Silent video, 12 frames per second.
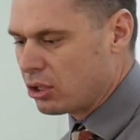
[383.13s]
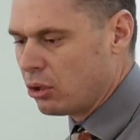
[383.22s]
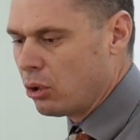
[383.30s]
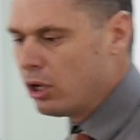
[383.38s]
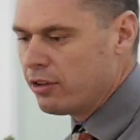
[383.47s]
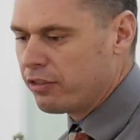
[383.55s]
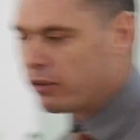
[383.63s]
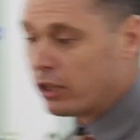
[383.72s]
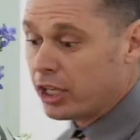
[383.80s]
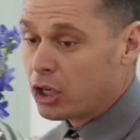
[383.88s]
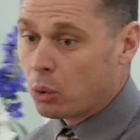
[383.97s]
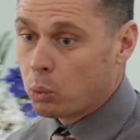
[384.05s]
the Lord for
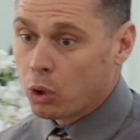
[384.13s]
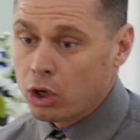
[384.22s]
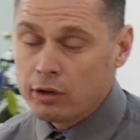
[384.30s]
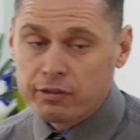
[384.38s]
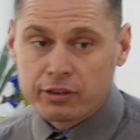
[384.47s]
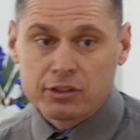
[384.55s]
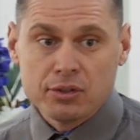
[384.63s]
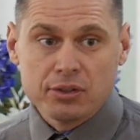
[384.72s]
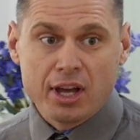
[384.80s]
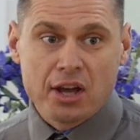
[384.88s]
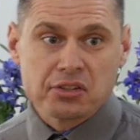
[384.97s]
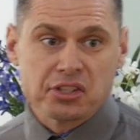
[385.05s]
like a word for
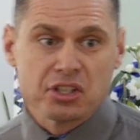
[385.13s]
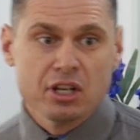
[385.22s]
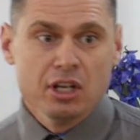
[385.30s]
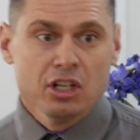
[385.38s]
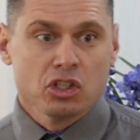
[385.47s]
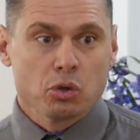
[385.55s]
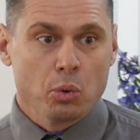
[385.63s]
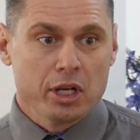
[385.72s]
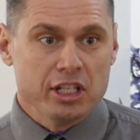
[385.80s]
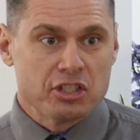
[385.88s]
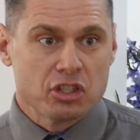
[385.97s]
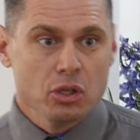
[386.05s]

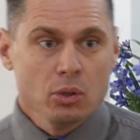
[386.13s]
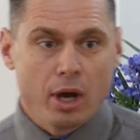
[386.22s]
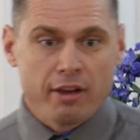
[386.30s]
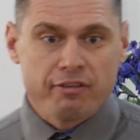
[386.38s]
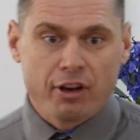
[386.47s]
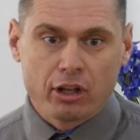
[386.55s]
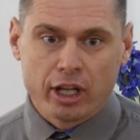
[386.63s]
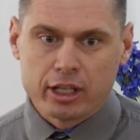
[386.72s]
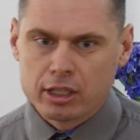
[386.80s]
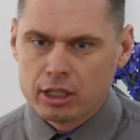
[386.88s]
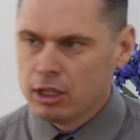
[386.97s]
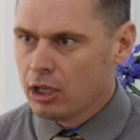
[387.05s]
2022, I felt
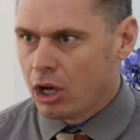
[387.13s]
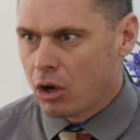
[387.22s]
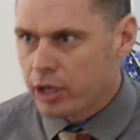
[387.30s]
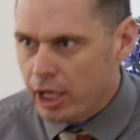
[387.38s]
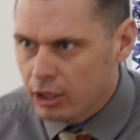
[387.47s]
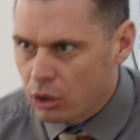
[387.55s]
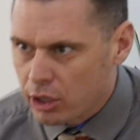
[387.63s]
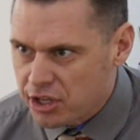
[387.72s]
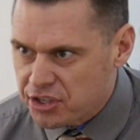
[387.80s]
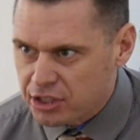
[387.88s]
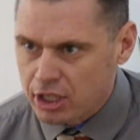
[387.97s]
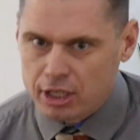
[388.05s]
like, okay, Lord,
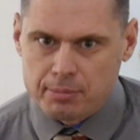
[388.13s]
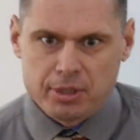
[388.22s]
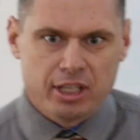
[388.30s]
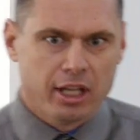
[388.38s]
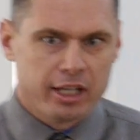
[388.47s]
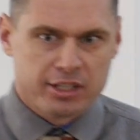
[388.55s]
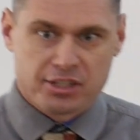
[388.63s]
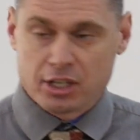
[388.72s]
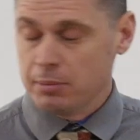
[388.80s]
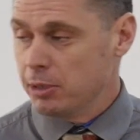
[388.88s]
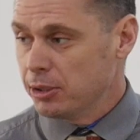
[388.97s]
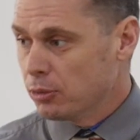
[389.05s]
is it going to be like, is it
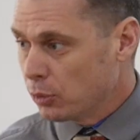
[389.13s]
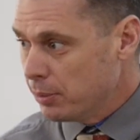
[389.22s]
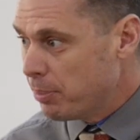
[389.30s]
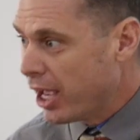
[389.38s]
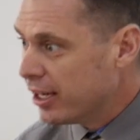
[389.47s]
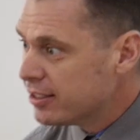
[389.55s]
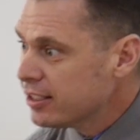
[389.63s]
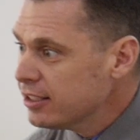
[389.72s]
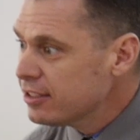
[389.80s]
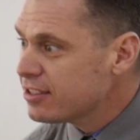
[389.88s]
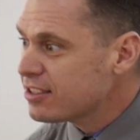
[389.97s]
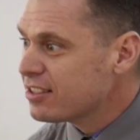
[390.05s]
going to be
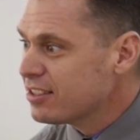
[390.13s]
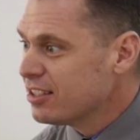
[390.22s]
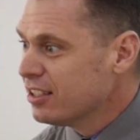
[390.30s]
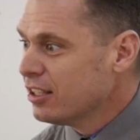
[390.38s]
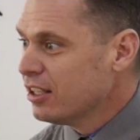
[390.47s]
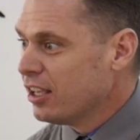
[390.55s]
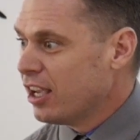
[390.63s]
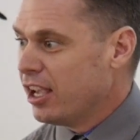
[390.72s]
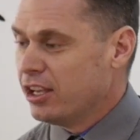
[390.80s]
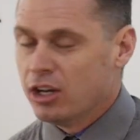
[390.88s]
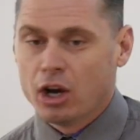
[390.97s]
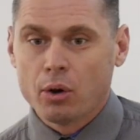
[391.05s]
repentance? And,
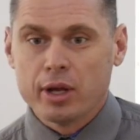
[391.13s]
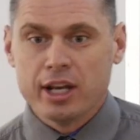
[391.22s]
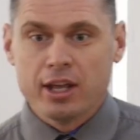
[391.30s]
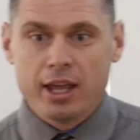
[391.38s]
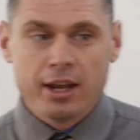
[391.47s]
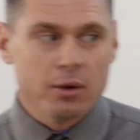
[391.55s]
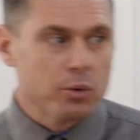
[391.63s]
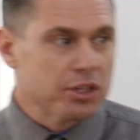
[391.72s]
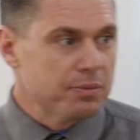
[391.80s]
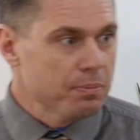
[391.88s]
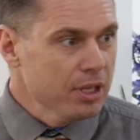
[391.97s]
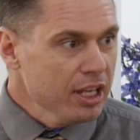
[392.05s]
you know, and it, and it
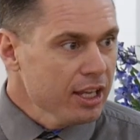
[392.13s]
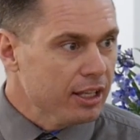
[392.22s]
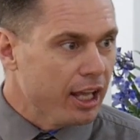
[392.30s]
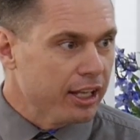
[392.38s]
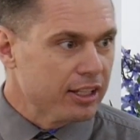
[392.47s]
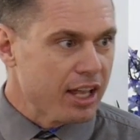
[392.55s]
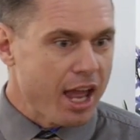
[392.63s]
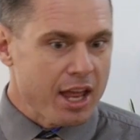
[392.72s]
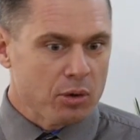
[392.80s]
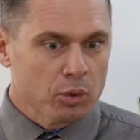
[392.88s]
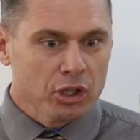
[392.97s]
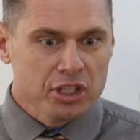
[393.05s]
was me like eh,
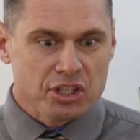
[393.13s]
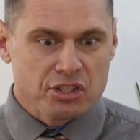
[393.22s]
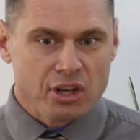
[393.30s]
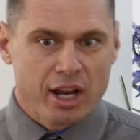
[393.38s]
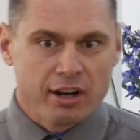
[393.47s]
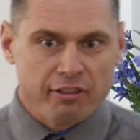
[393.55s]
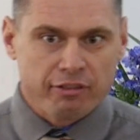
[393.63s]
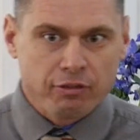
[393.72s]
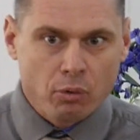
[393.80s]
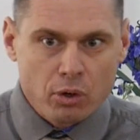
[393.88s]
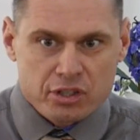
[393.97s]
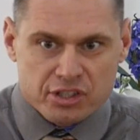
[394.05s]
really just trying to
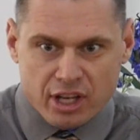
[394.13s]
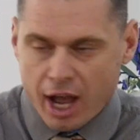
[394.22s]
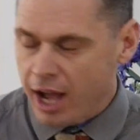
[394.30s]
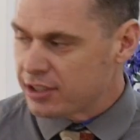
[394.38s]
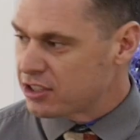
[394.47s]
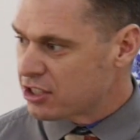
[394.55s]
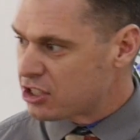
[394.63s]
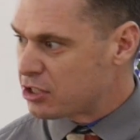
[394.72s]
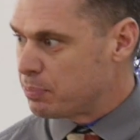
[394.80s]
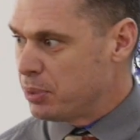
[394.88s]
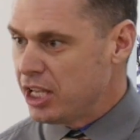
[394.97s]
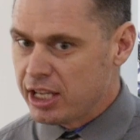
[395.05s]
force God to
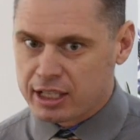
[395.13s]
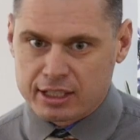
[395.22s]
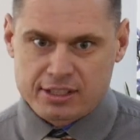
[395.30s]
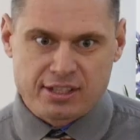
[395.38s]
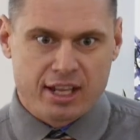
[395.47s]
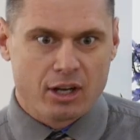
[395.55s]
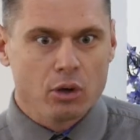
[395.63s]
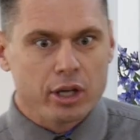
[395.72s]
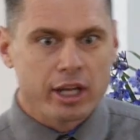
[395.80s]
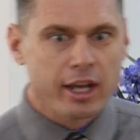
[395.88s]
speak and saying, okay,